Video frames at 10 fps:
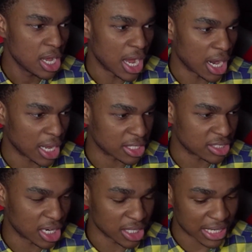I like the
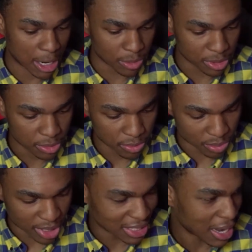size of that one,
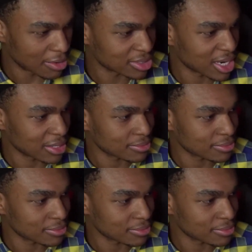but I was like,